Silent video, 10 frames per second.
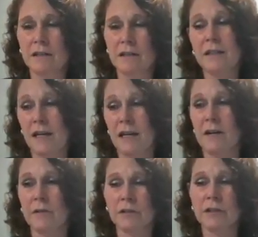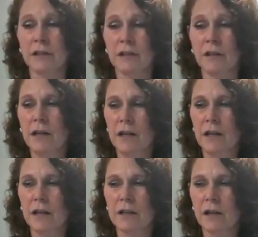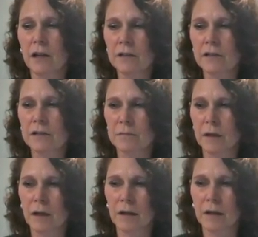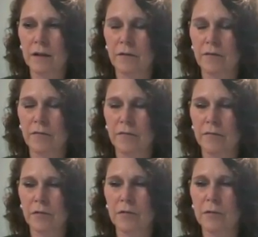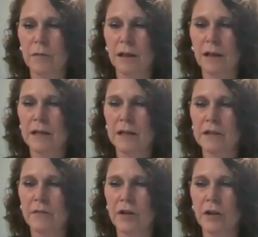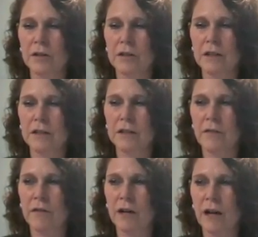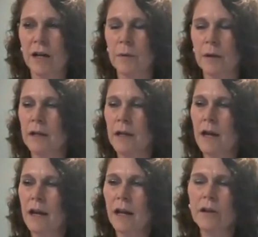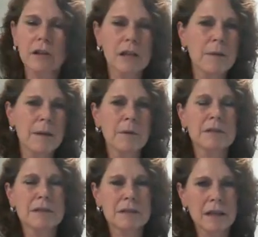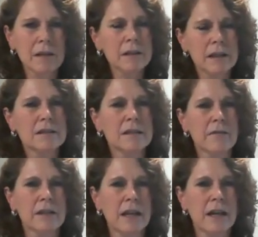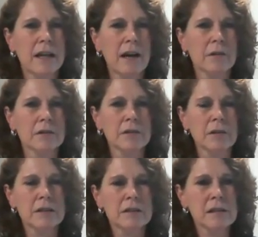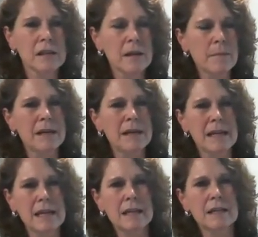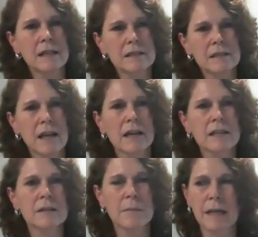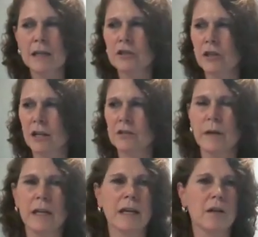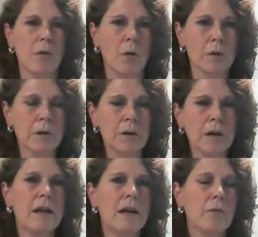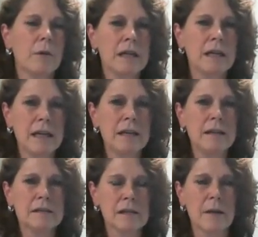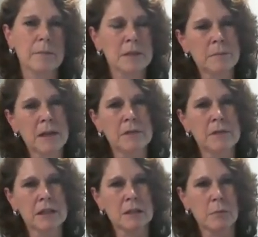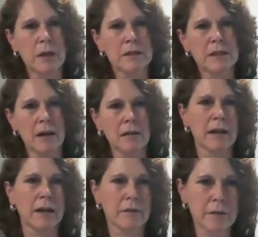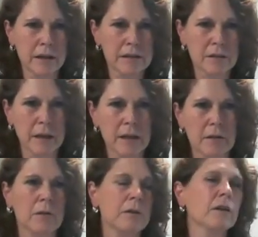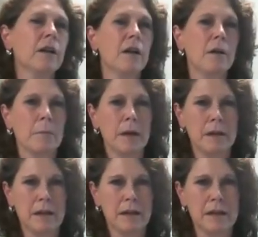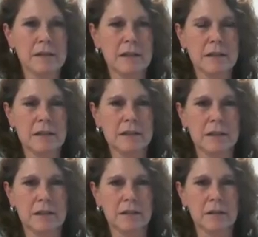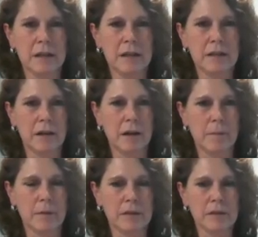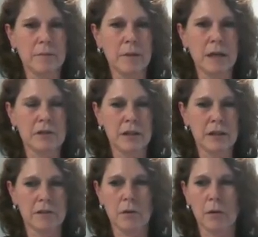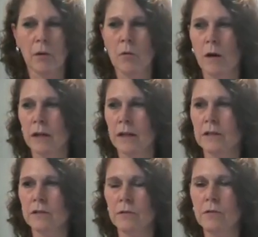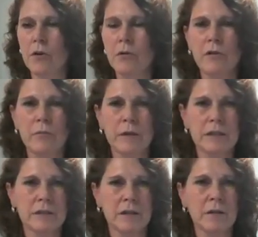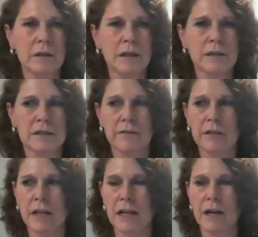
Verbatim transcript: to 10 hours still. Adults, kind of through the middle ages of adults, need 7 to 9, but elderly people still need 7 to 8 hours. So the sleep need does not diminish as we get older. We need sleep. Sometimes it spreads out like other things as we get older, but it doesn't necessarily diminish in total quantity. So know that we still need 7 to 8